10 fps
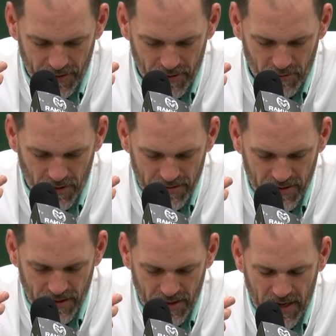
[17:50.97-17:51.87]
you know,
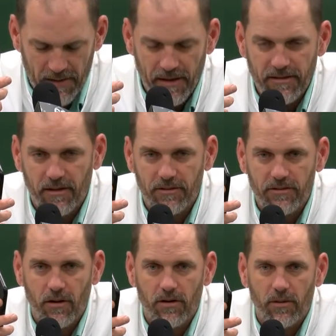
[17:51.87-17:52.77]
watching the game, I thought
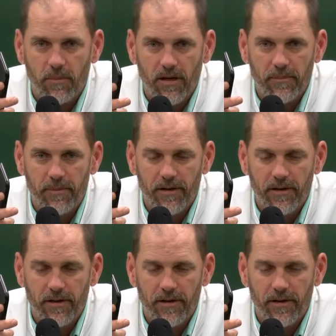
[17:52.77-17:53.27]
Starkel played